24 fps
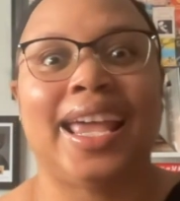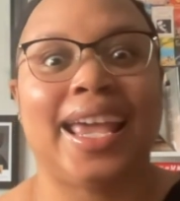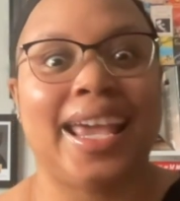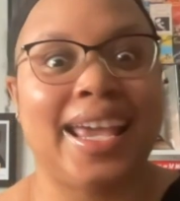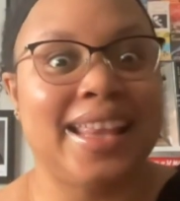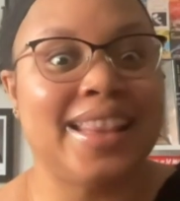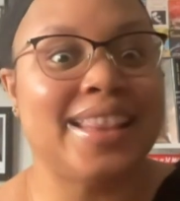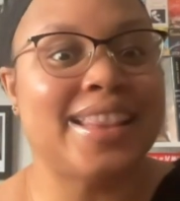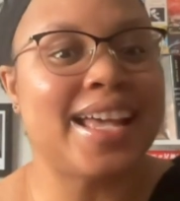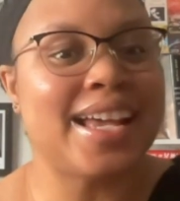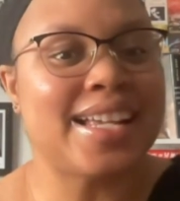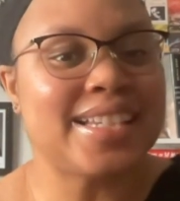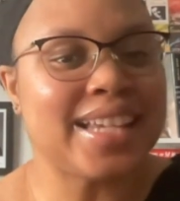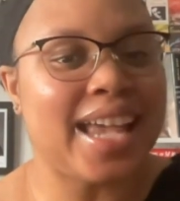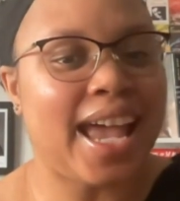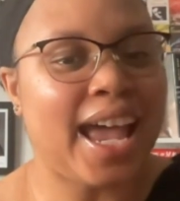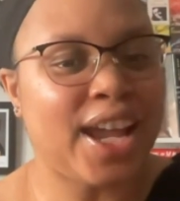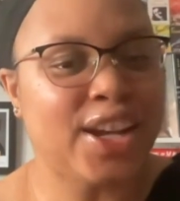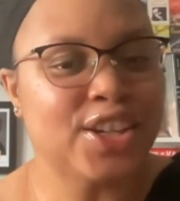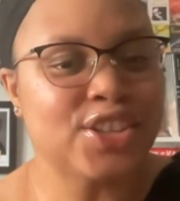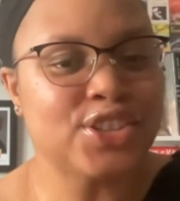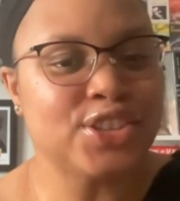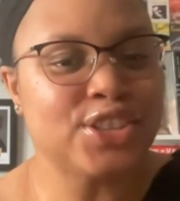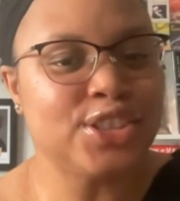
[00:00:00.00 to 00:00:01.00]
And that's
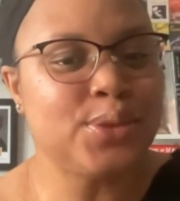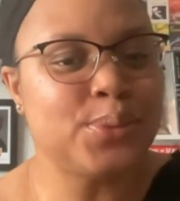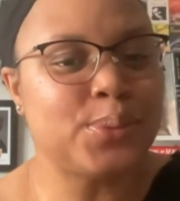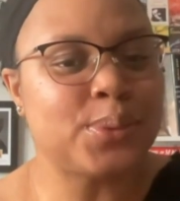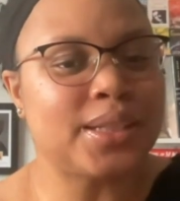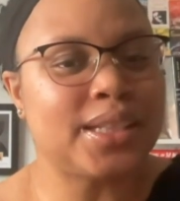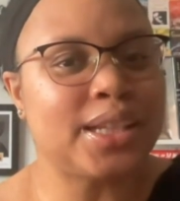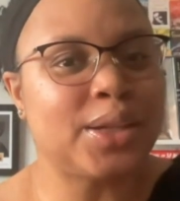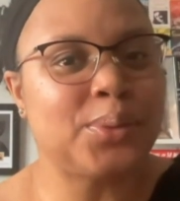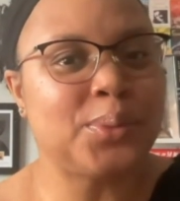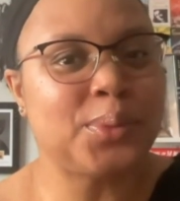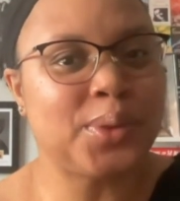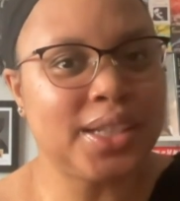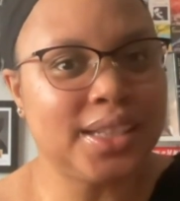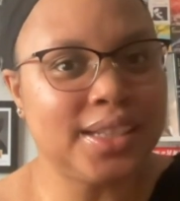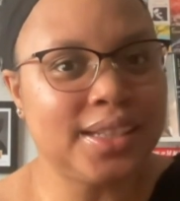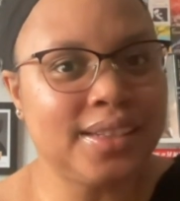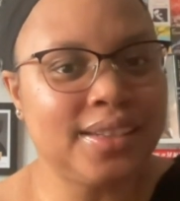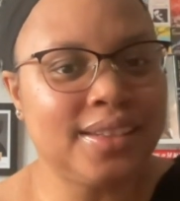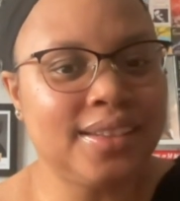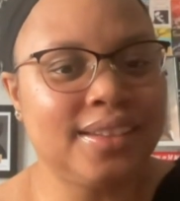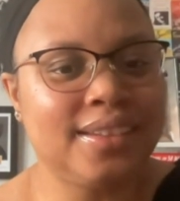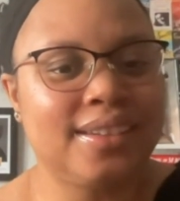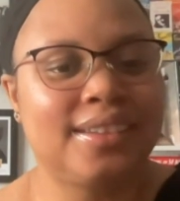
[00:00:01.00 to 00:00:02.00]
actually the one that
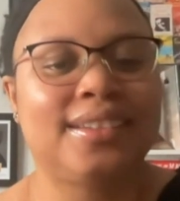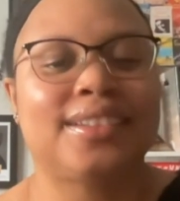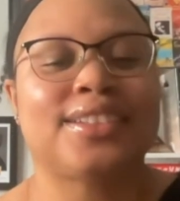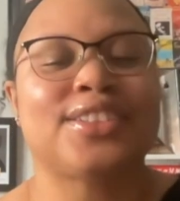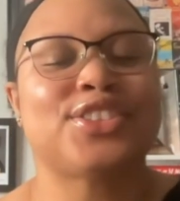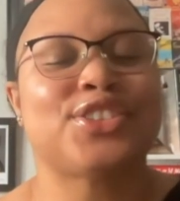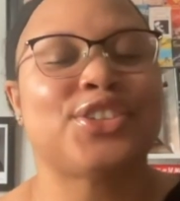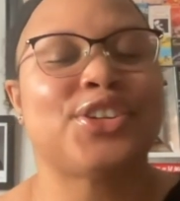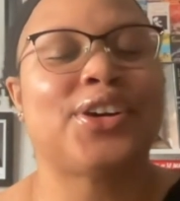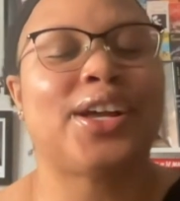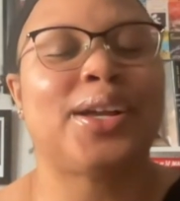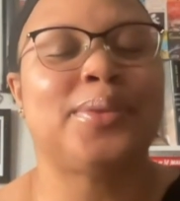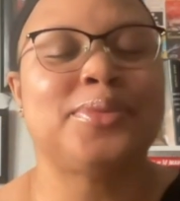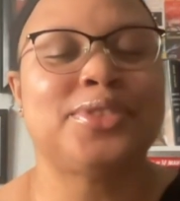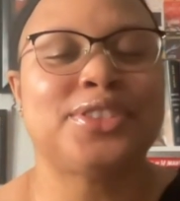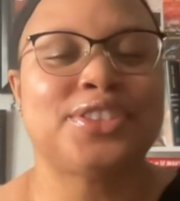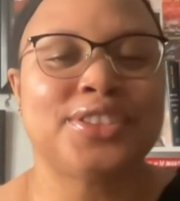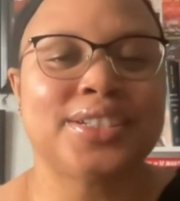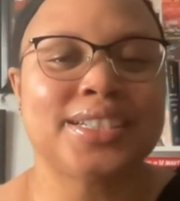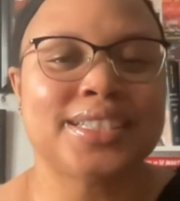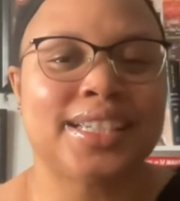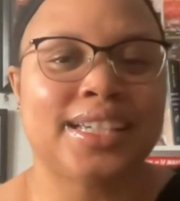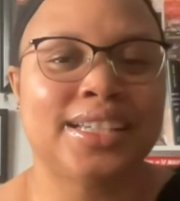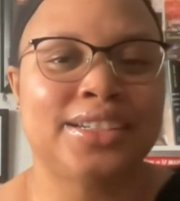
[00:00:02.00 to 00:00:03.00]
won. So I'm
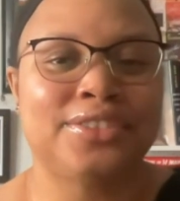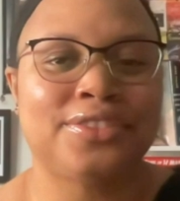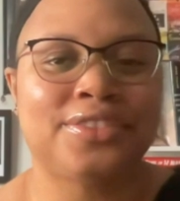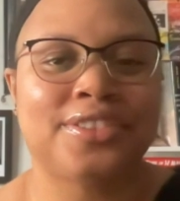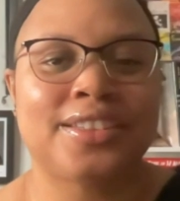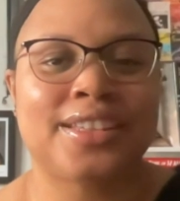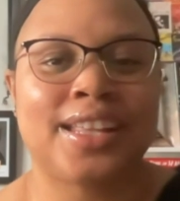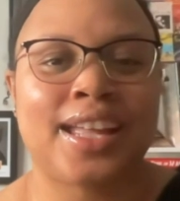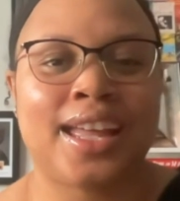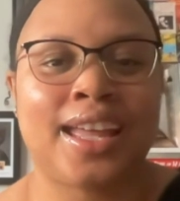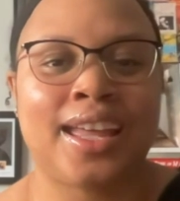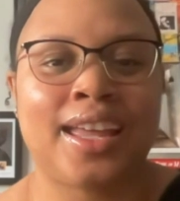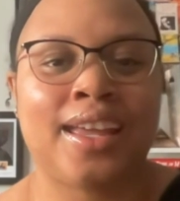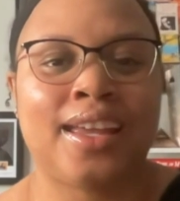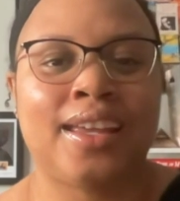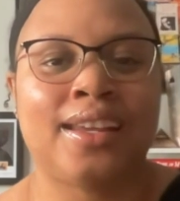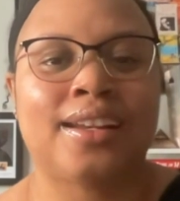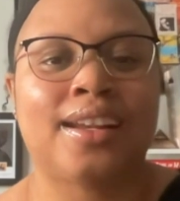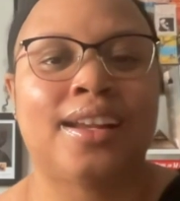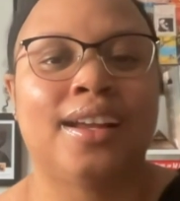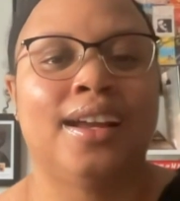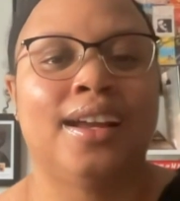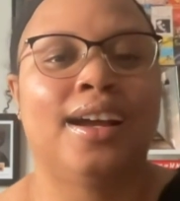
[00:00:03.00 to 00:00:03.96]
so excited for that.